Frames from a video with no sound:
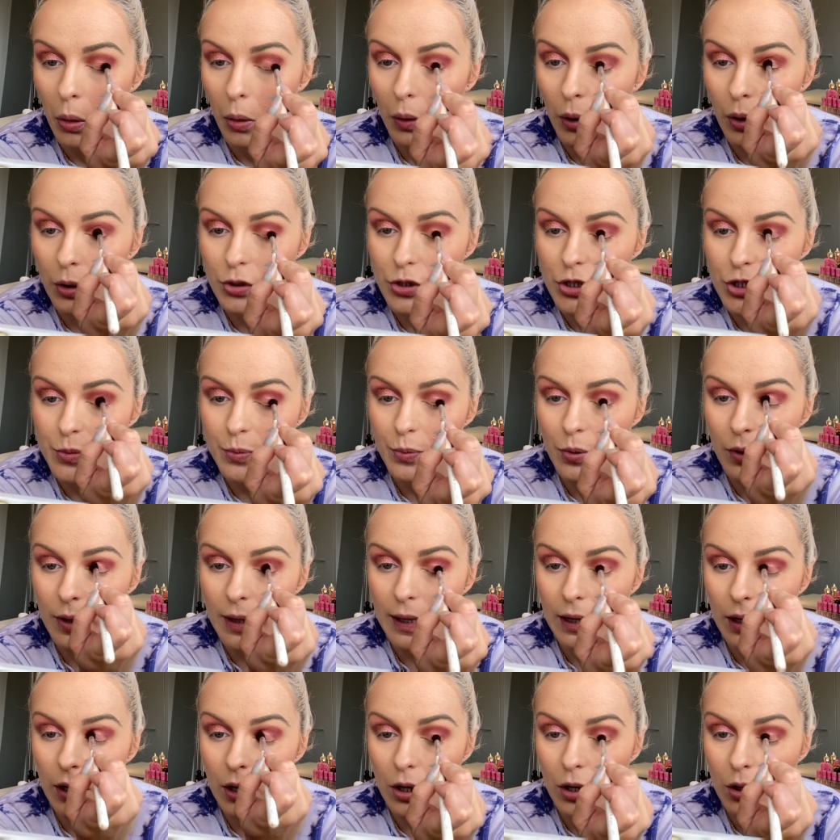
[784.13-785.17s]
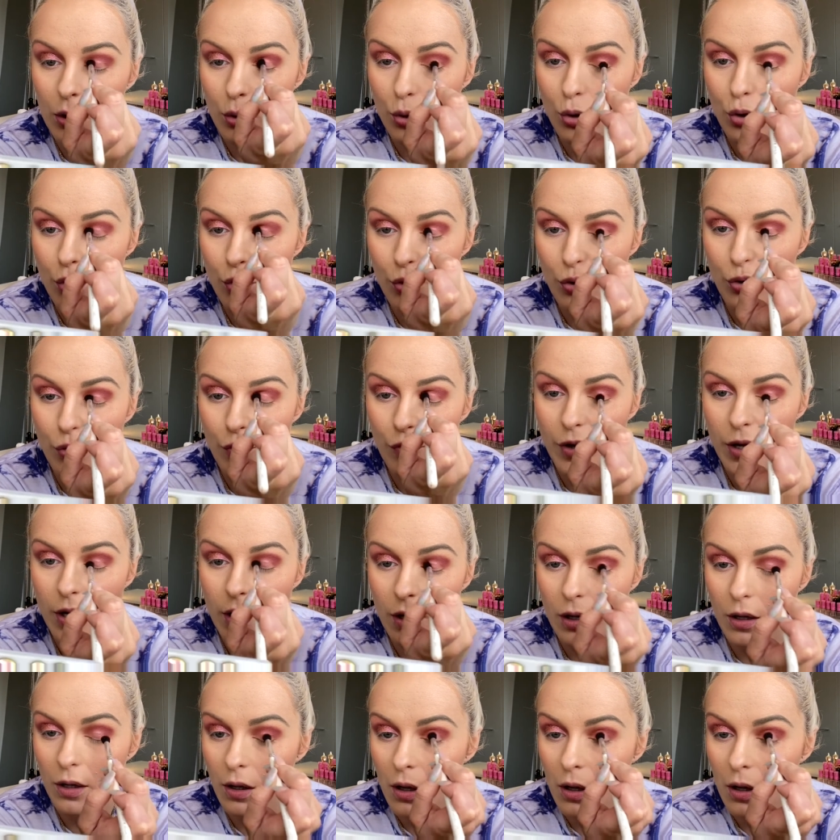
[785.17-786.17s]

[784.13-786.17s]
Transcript: And just put that over